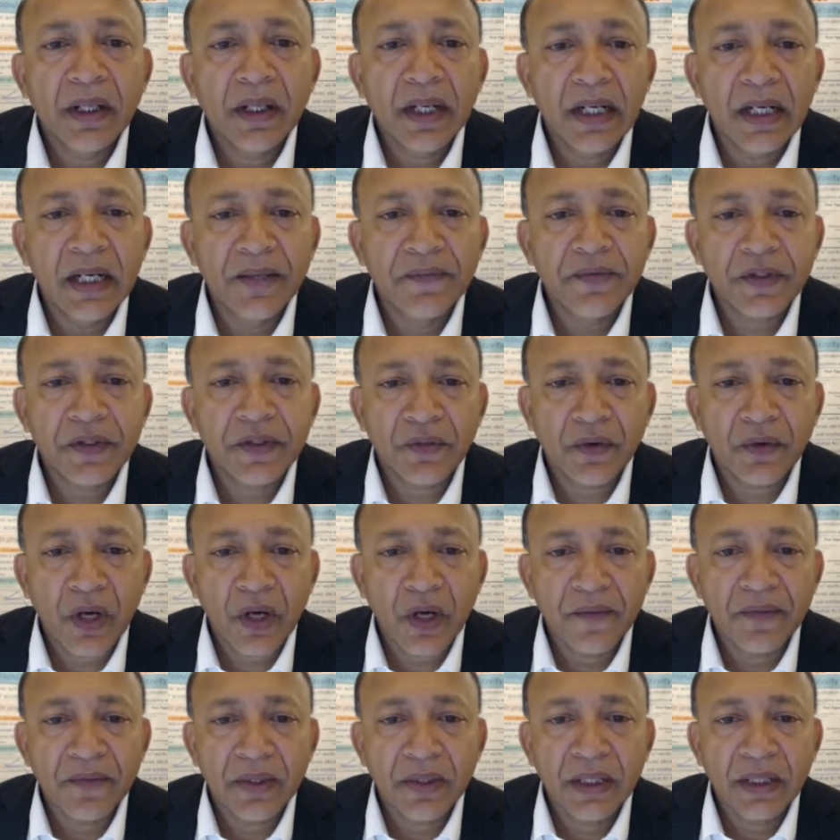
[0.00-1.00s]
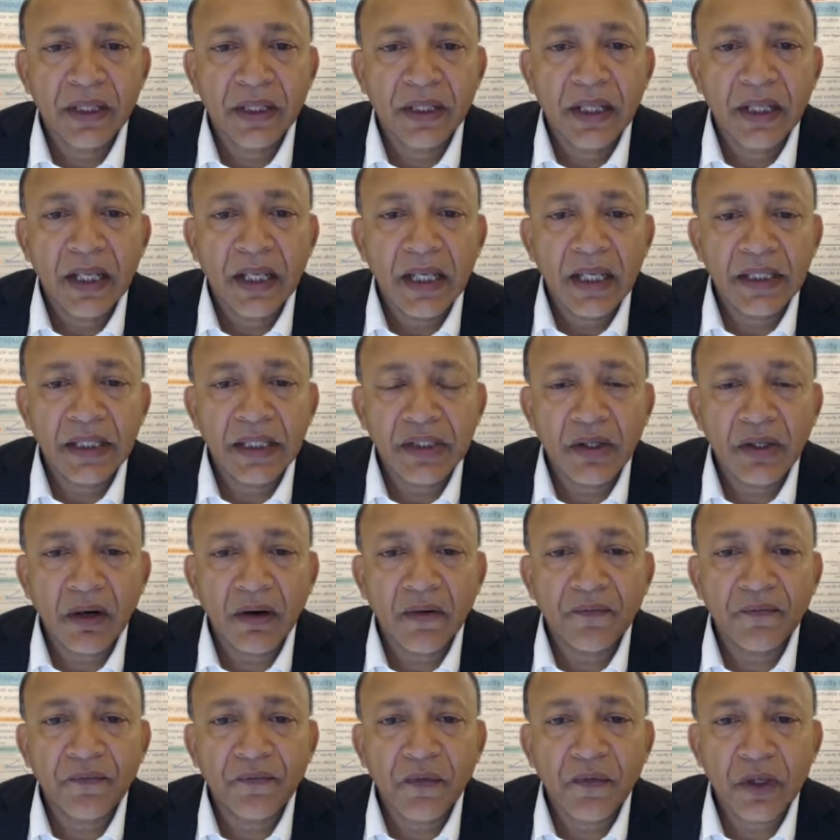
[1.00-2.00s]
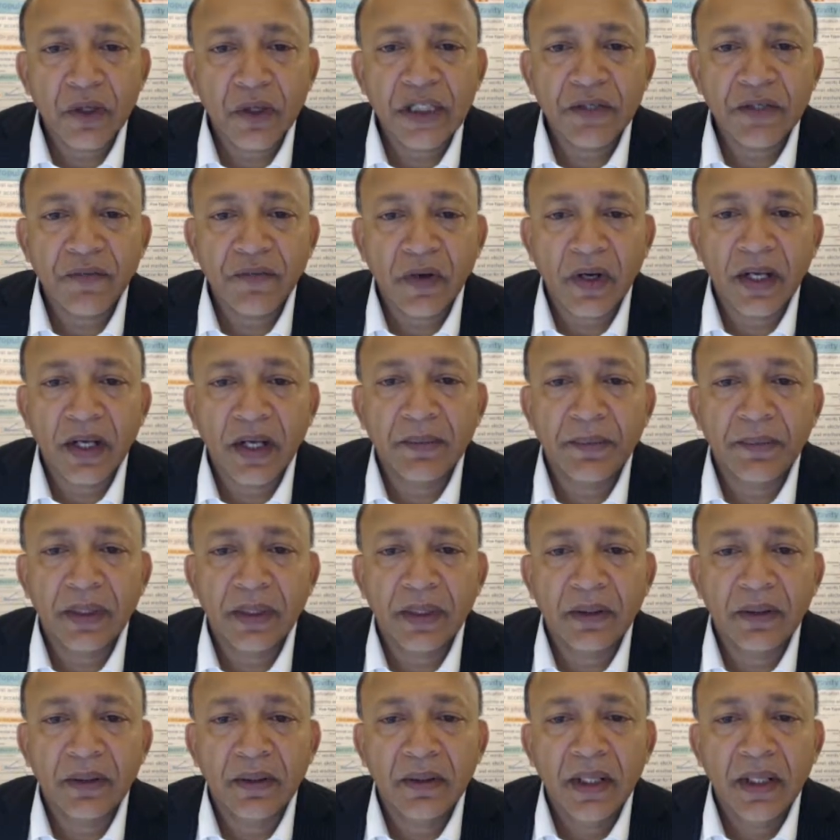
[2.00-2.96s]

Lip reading: lives forever," is not falsifiable,